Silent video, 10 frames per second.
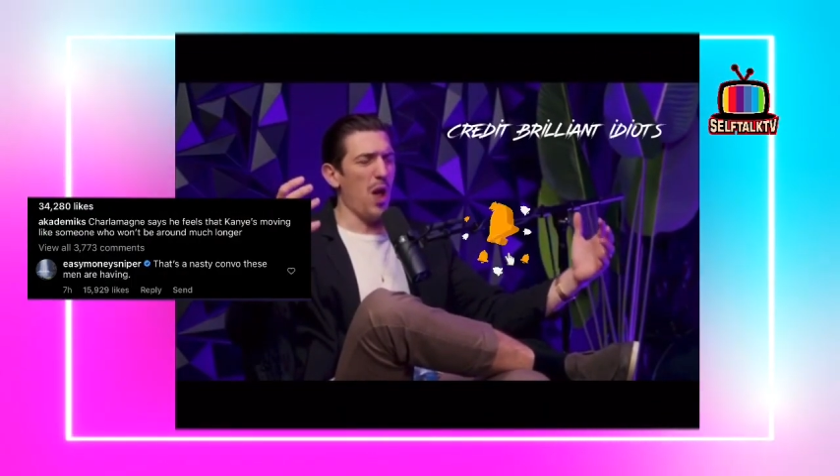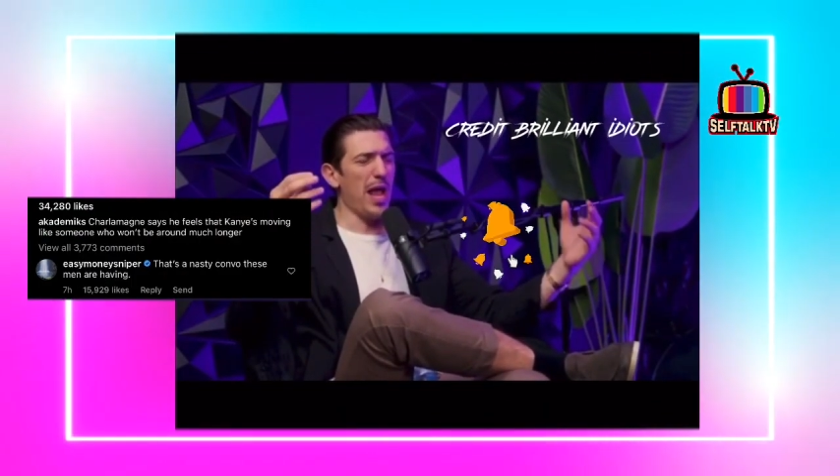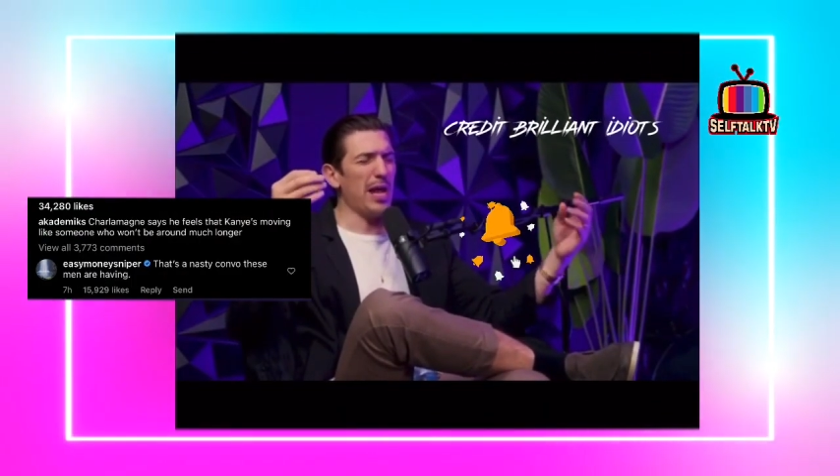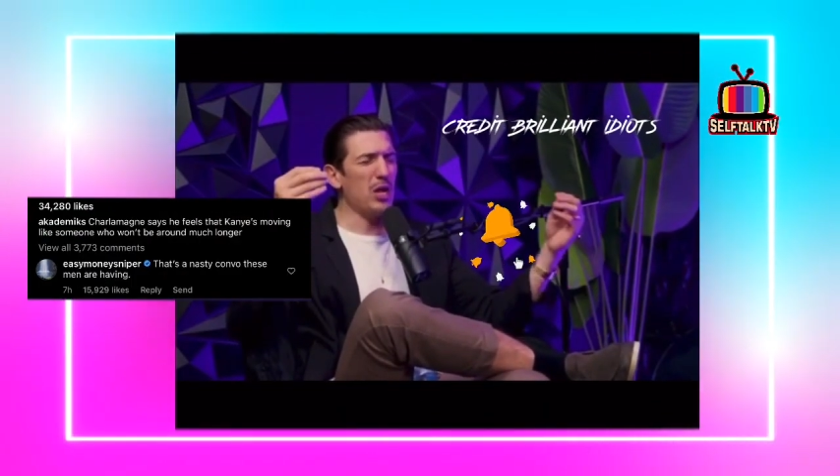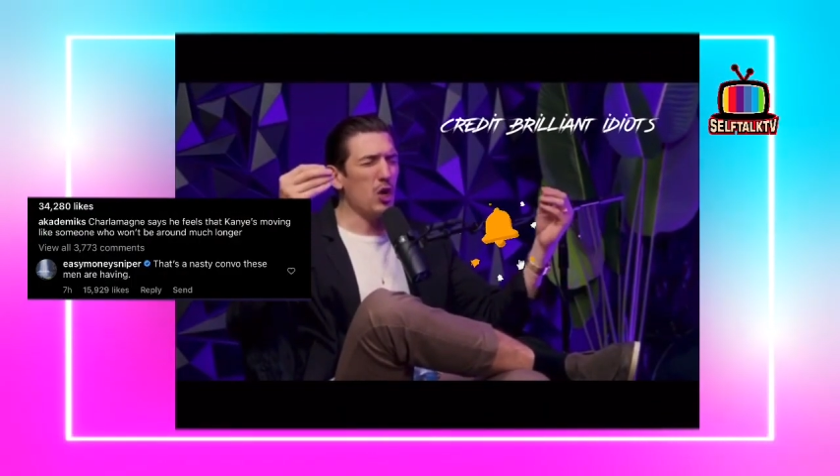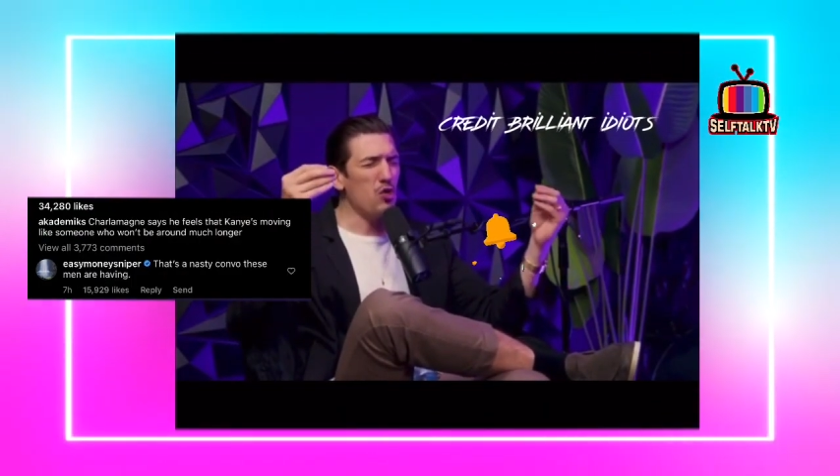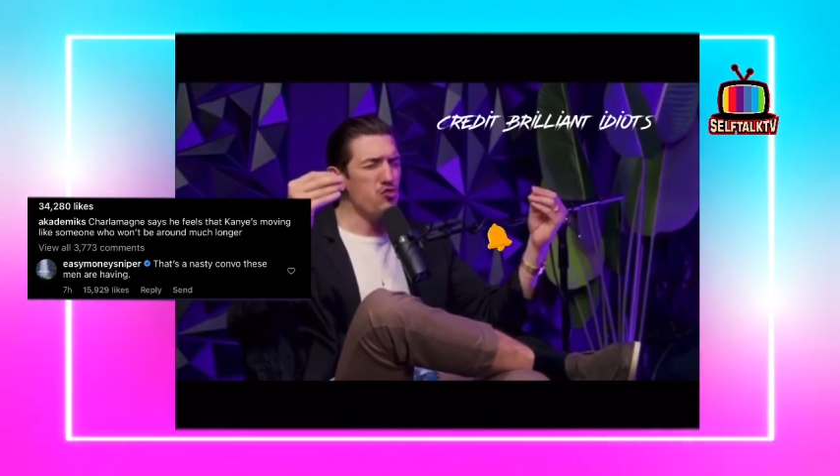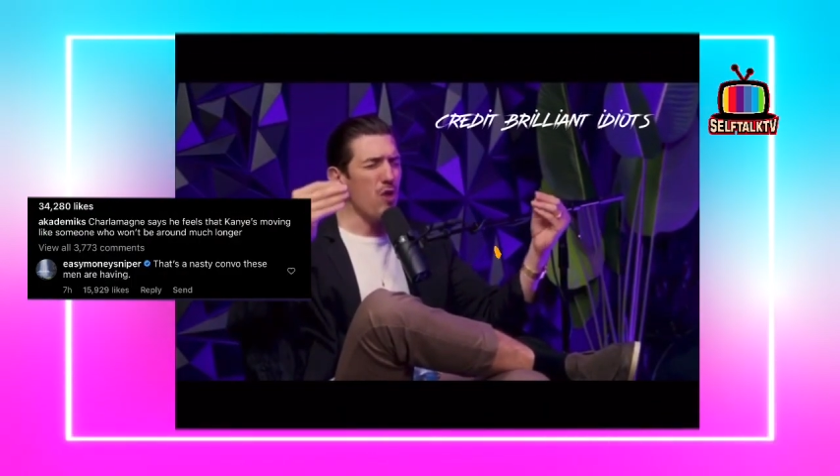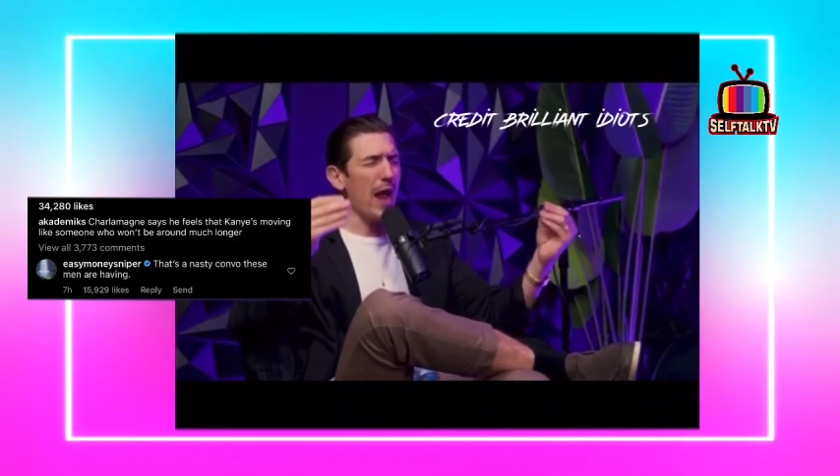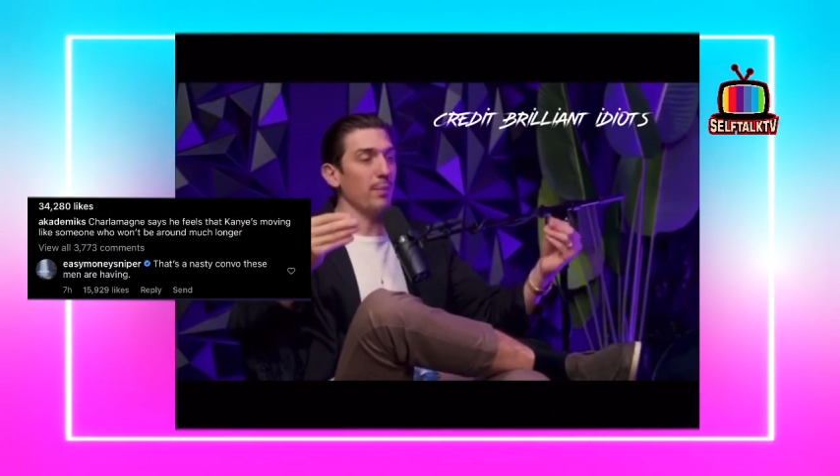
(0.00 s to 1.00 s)

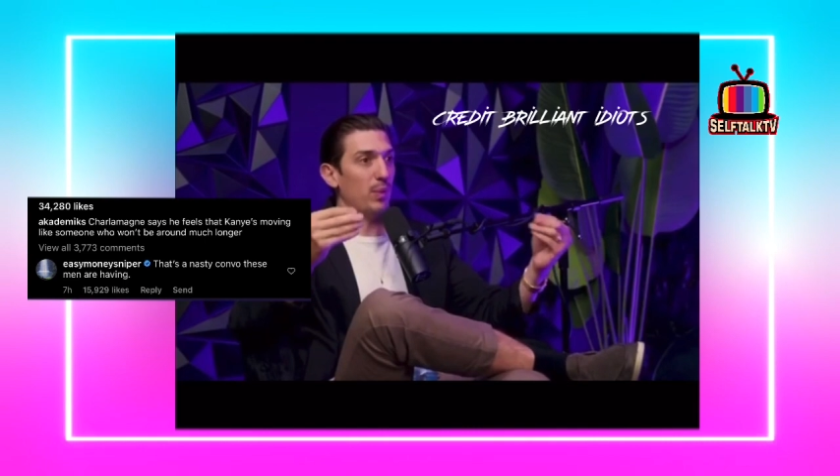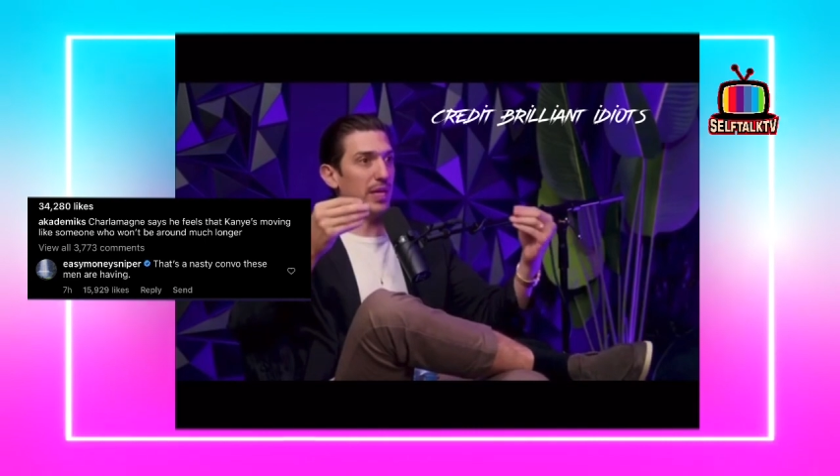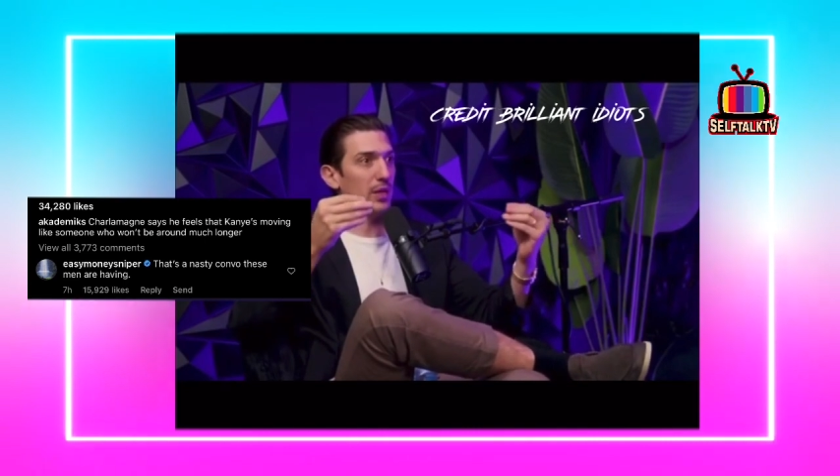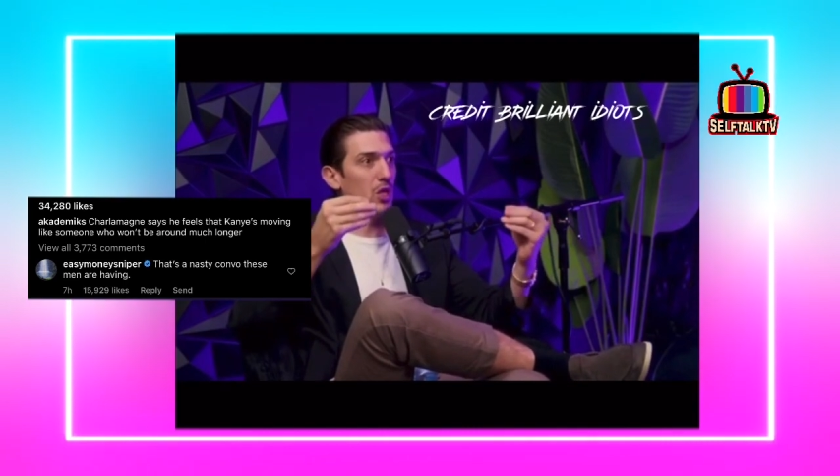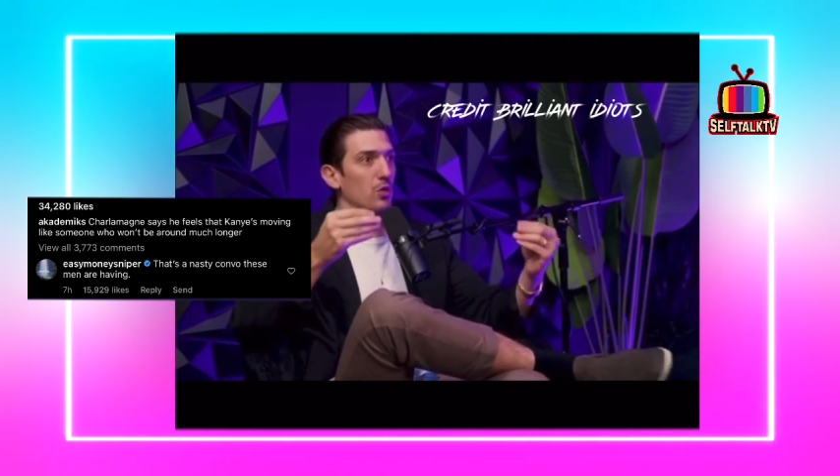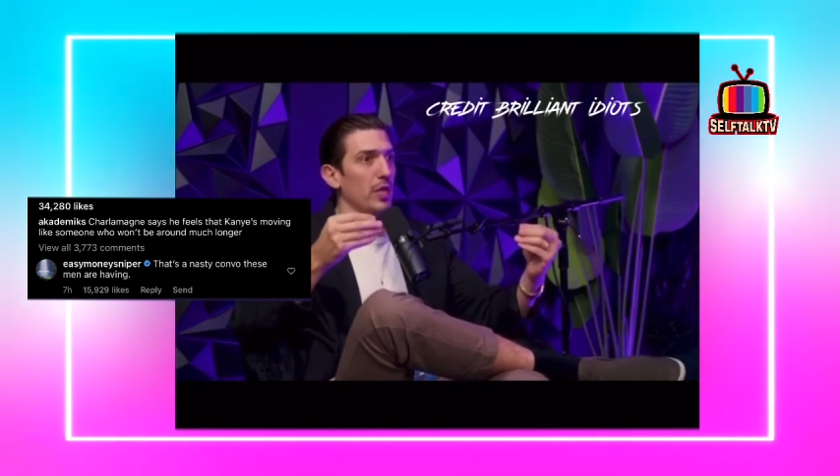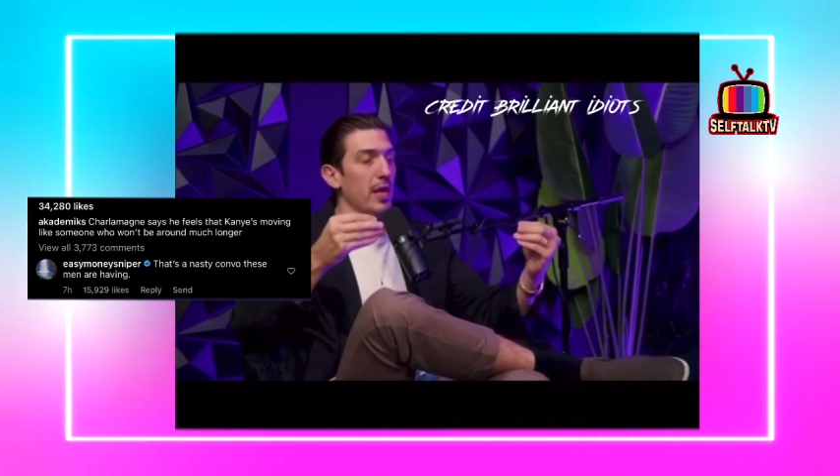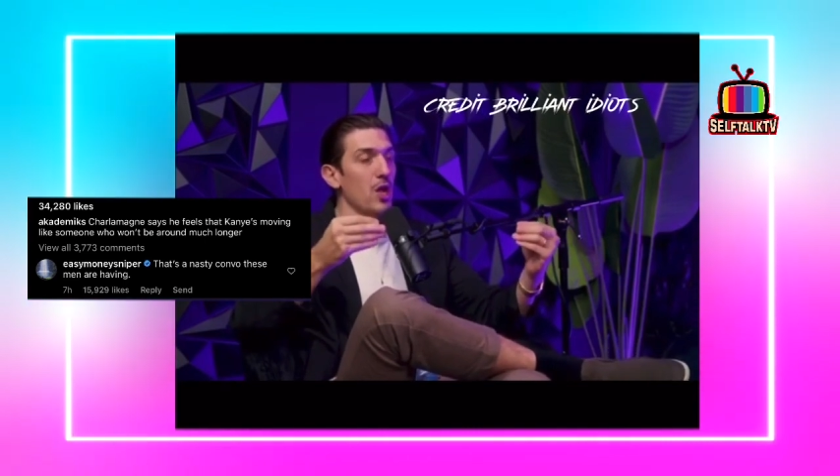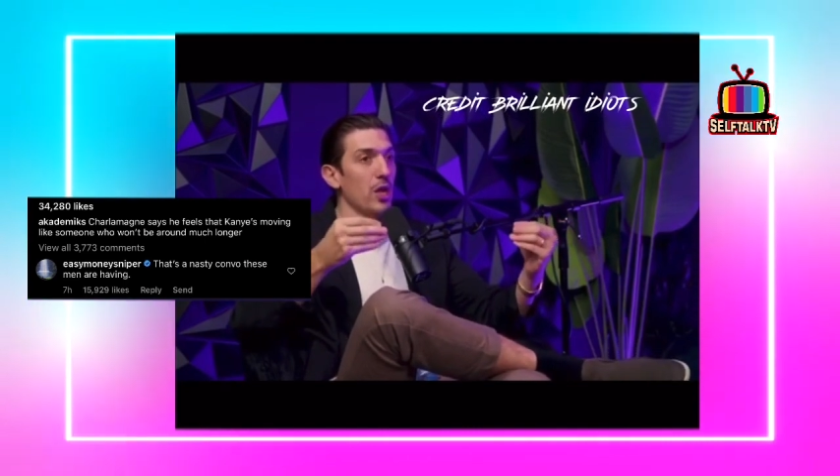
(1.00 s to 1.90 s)
incredibly lonely.